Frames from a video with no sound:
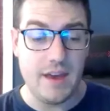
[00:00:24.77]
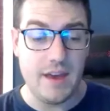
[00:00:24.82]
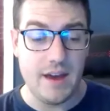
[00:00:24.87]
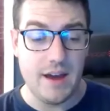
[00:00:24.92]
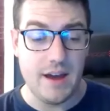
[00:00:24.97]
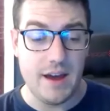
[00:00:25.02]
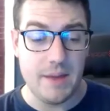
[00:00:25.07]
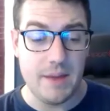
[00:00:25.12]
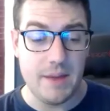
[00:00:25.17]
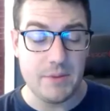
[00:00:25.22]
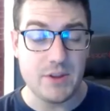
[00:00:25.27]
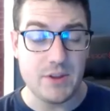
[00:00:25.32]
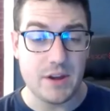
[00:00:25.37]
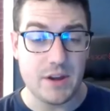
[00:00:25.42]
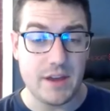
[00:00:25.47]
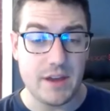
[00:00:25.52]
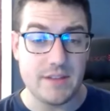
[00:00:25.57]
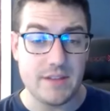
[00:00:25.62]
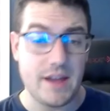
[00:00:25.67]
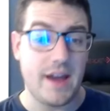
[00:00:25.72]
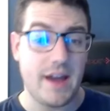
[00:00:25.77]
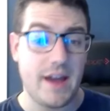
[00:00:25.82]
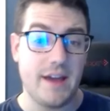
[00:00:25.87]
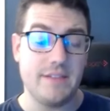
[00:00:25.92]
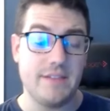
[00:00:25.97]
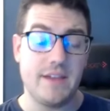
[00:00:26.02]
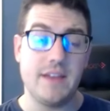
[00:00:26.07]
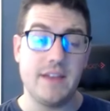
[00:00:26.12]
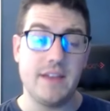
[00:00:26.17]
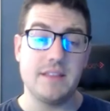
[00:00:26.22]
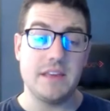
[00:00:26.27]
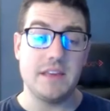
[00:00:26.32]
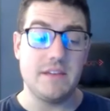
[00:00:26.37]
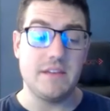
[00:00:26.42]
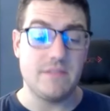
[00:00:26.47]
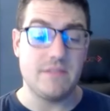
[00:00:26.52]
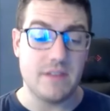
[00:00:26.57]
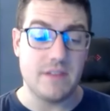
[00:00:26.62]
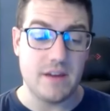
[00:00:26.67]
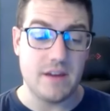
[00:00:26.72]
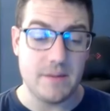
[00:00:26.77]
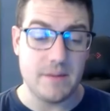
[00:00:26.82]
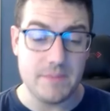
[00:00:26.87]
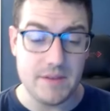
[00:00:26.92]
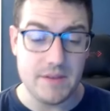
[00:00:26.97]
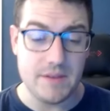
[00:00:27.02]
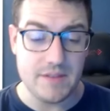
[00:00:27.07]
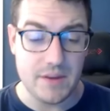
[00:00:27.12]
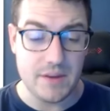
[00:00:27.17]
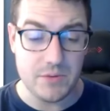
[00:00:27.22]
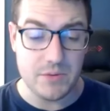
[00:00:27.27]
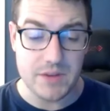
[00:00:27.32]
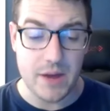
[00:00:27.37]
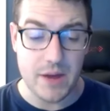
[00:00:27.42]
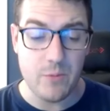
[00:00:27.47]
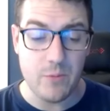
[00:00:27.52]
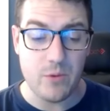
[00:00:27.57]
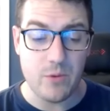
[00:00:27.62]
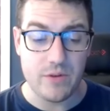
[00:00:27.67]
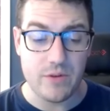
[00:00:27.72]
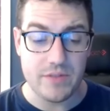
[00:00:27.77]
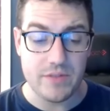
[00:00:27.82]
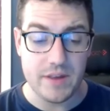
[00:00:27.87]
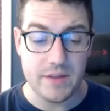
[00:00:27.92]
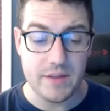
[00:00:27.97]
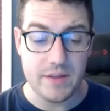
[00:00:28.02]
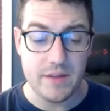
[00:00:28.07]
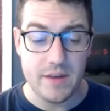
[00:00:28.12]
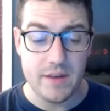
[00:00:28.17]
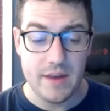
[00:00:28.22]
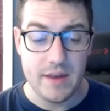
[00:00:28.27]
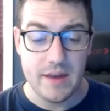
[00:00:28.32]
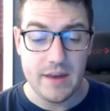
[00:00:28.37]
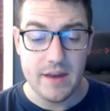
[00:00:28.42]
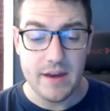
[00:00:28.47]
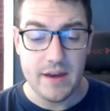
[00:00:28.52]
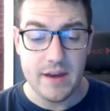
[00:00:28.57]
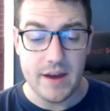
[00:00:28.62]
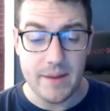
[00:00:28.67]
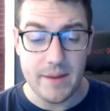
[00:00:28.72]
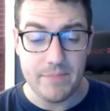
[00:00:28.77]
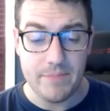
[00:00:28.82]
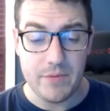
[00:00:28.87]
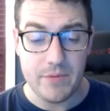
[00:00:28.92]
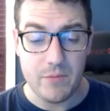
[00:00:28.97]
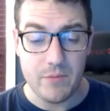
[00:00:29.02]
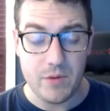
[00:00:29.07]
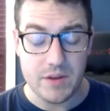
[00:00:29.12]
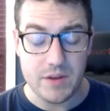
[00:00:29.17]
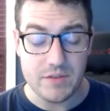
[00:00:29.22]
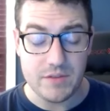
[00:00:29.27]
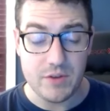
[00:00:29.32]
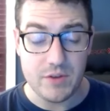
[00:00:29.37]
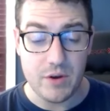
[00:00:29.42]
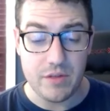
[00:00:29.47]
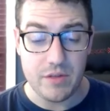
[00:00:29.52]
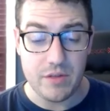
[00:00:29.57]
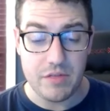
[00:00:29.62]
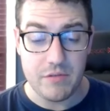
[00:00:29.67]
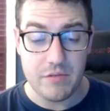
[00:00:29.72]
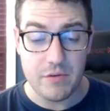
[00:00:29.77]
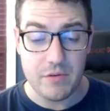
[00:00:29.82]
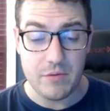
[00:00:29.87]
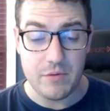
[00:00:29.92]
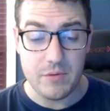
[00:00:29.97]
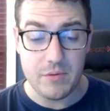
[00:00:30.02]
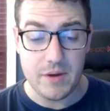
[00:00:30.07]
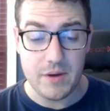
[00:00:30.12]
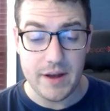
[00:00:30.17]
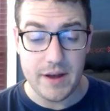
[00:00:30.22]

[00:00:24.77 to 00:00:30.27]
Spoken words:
I'm going to talk, as Isaiah leaves, he said it was not worth it than what he's going through.